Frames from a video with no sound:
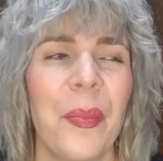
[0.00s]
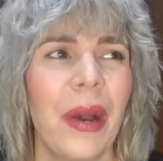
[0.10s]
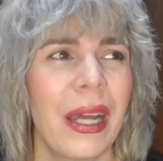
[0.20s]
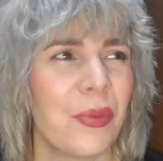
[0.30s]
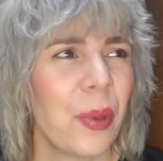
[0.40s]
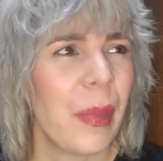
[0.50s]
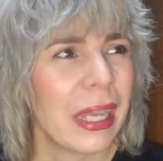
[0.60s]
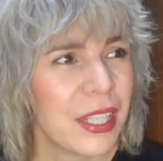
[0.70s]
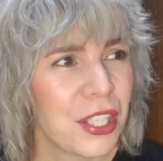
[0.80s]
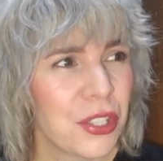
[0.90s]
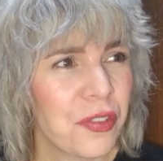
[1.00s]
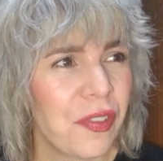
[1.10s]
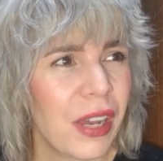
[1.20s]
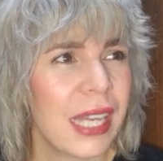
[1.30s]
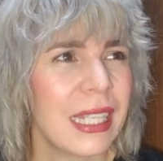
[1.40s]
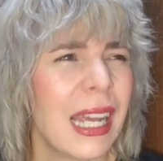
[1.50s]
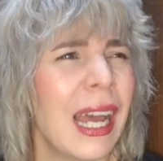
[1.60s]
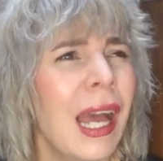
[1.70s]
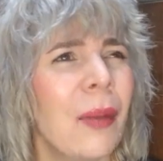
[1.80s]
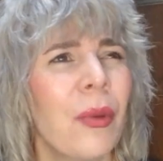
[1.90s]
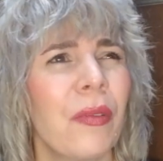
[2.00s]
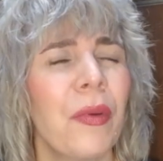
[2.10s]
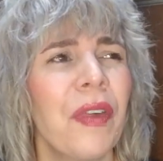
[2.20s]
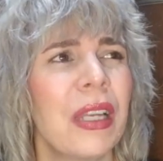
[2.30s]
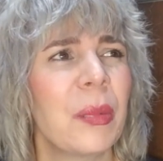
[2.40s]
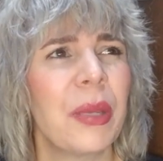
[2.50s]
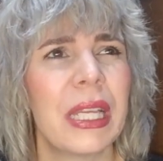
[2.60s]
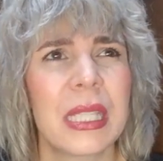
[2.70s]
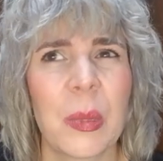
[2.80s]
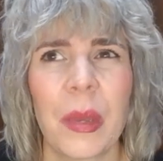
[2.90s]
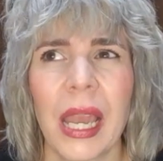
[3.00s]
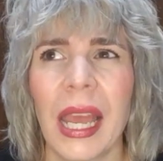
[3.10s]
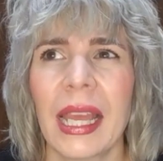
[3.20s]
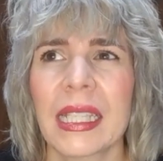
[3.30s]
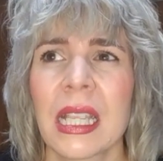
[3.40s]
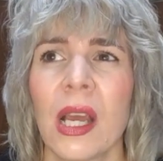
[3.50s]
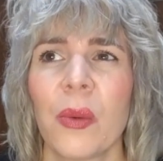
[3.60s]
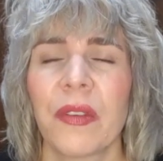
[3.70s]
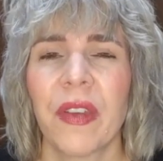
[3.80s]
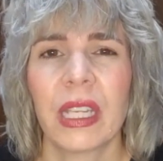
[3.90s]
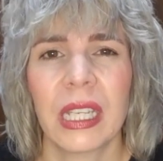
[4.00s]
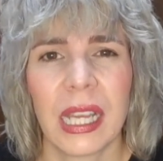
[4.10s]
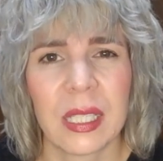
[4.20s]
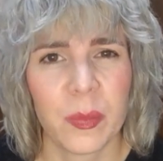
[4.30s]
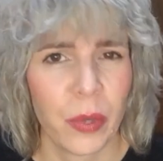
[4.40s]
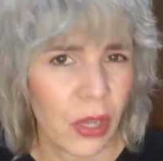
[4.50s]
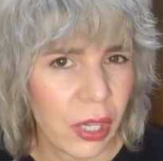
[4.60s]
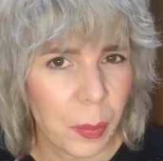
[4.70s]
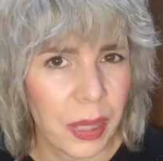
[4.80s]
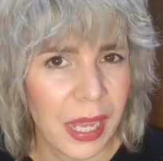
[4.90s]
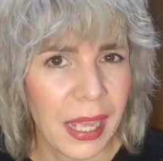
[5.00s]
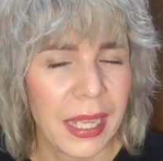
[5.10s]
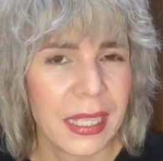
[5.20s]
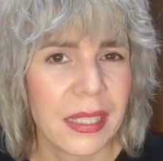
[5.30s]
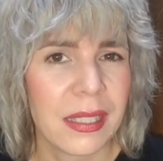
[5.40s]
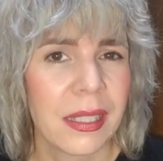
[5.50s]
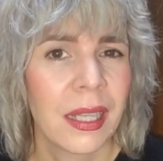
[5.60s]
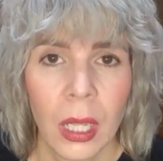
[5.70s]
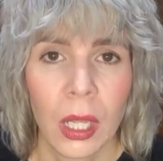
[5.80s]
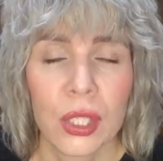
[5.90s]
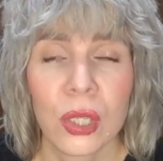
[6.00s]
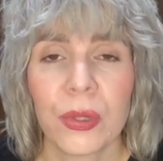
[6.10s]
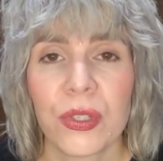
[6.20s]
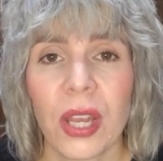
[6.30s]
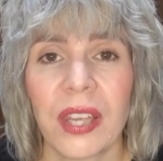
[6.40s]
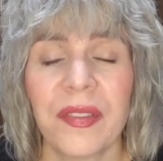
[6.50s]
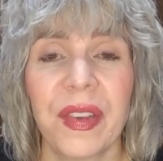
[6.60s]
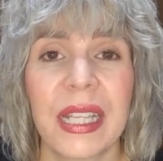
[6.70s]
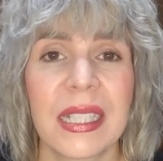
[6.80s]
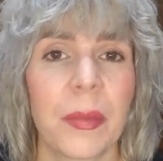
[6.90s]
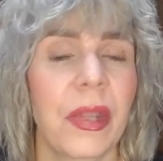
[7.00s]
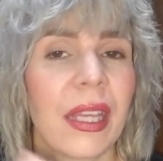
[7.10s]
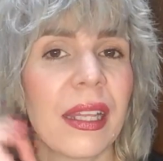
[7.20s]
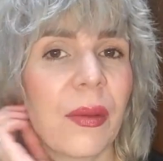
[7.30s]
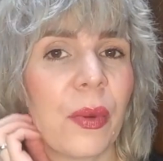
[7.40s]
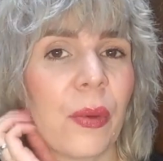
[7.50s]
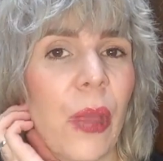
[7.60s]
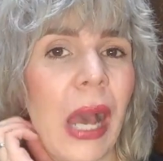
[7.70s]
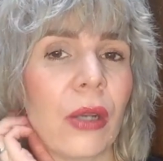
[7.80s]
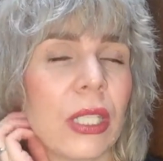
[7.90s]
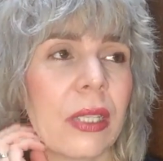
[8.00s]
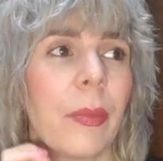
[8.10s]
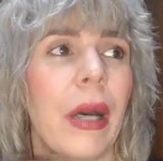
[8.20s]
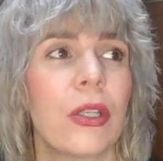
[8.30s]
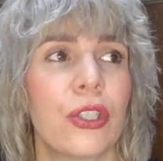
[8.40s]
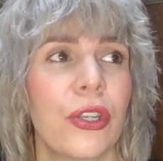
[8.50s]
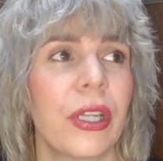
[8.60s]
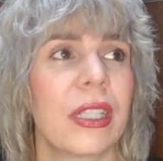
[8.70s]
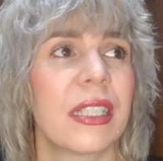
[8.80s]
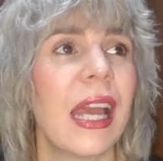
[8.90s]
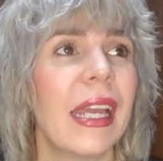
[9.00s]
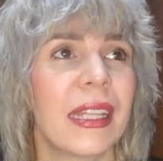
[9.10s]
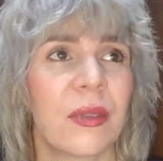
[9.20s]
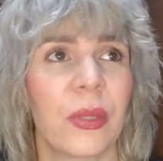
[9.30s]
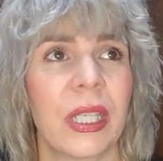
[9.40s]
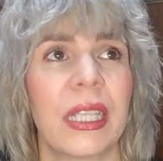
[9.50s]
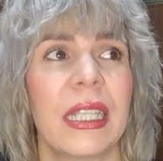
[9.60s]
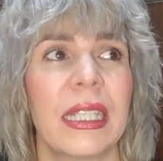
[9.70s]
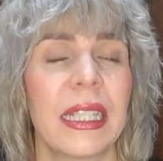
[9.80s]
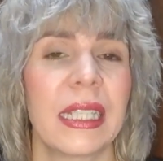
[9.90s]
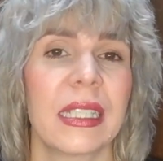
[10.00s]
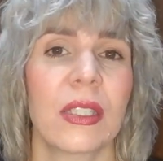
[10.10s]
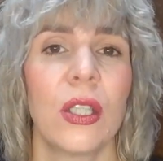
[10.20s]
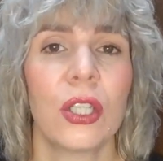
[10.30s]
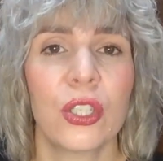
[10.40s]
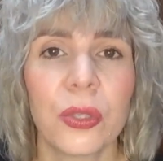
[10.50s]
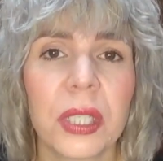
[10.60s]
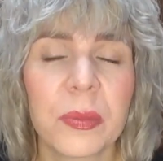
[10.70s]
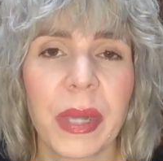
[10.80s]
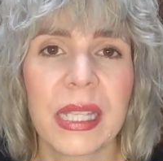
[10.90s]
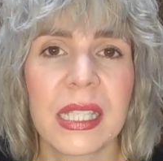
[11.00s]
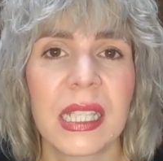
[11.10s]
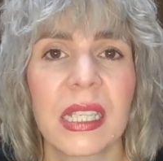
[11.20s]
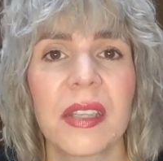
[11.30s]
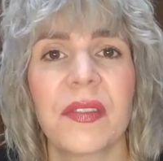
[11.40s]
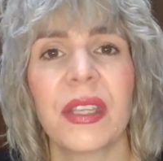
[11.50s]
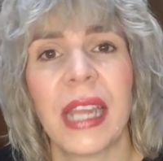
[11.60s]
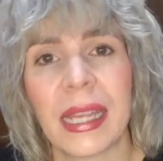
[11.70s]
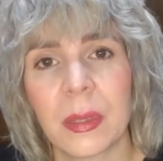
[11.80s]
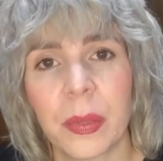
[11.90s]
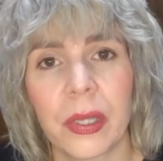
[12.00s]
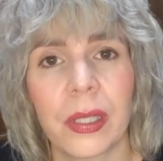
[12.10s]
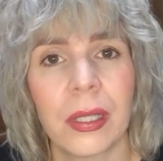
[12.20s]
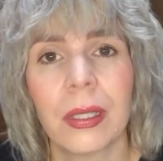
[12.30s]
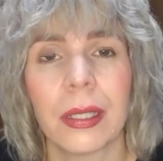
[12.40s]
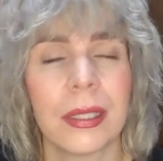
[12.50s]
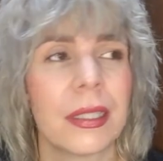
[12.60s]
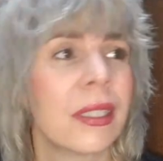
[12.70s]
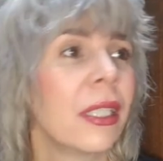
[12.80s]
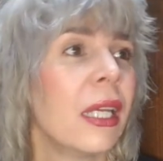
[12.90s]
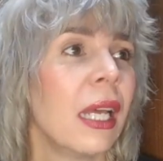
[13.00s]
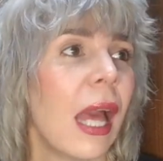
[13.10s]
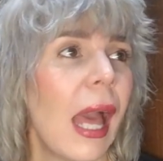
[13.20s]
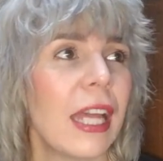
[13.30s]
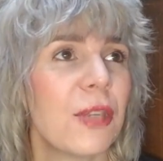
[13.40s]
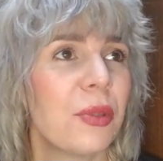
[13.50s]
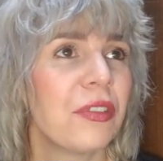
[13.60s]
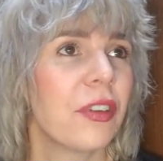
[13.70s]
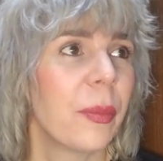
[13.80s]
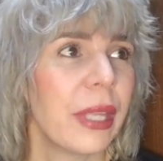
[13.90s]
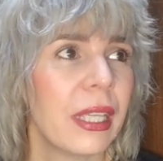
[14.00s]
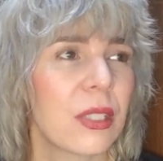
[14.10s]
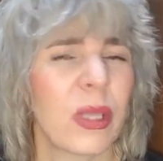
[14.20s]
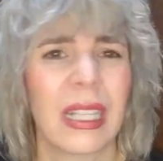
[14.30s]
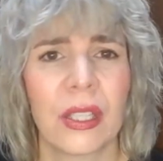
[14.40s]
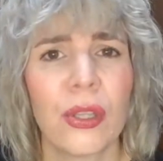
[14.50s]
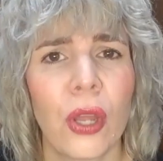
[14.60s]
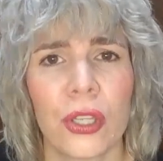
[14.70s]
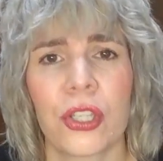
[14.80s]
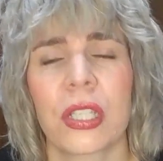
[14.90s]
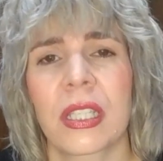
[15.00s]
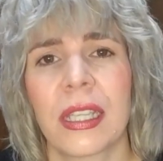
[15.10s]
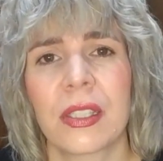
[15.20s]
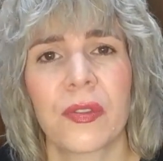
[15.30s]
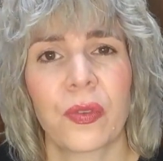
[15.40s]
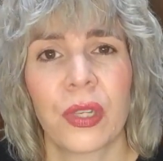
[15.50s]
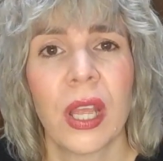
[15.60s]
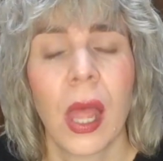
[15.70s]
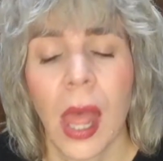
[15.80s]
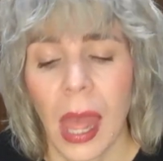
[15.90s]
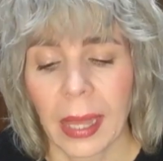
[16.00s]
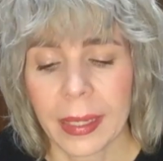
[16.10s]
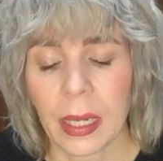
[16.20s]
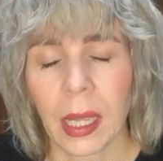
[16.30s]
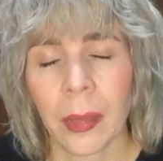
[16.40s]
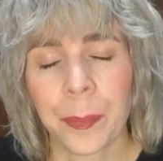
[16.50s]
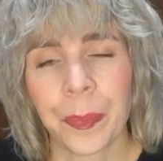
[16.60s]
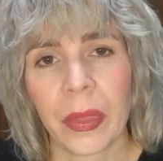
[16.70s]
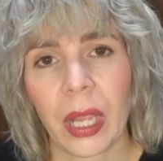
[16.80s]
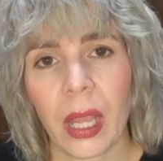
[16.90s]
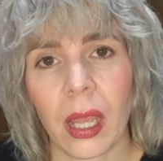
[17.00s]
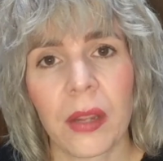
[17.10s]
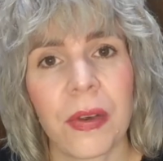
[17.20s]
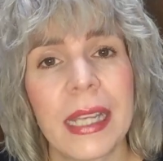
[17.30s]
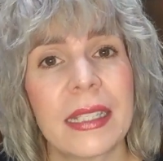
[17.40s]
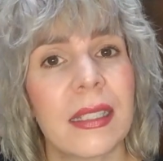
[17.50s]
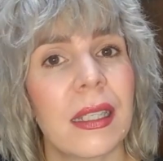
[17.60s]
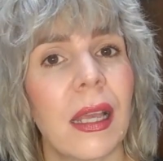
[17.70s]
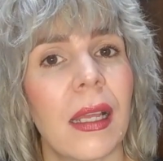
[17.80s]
But we managed to find, we found a pizza place, we found a nice burger place. So we try and find something when we're out and about during the day that we can eat that is not too expensive and edible for me as well, and not just kids food. And a great